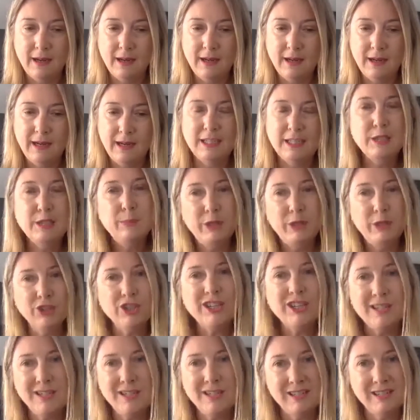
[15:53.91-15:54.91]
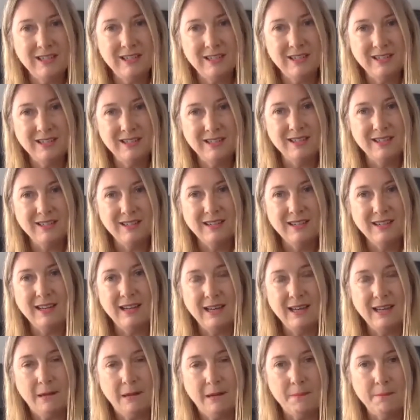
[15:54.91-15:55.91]
experiences
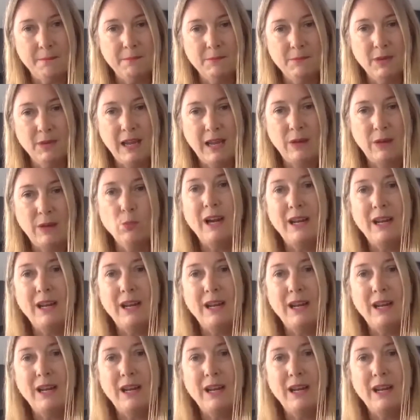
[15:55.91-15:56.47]
and